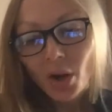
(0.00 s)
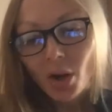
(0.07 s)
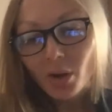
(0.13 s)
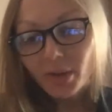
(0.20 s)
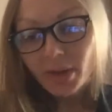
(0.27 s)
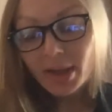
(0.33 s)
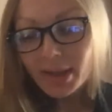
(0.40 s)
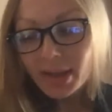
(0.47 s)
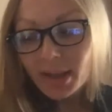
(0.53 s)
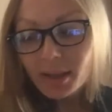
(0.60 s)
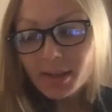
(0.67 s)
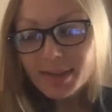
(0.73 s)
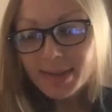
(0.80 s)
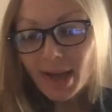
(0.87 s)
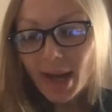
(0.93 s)
On the
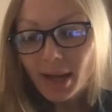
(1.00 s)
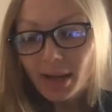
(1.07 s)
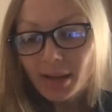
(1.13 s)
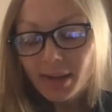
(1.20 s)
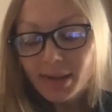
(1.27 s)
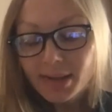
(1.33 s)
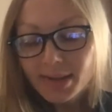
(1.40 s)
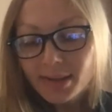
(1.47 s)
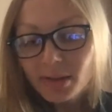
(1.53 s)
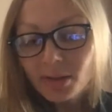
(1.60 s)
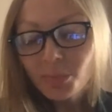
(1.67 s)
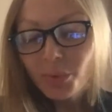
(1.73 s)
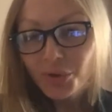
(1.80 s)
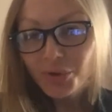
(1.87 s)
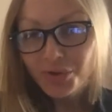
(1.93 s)
clinical side, it's still
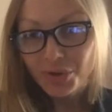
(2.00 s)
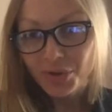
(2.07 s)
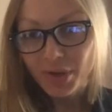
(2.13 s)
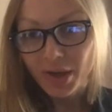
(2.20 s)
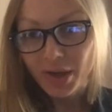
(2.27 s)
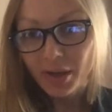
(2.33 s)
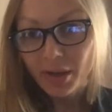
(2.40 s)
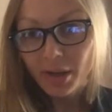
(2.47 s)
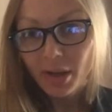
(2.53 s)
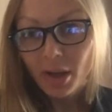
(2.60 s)
burgeoning.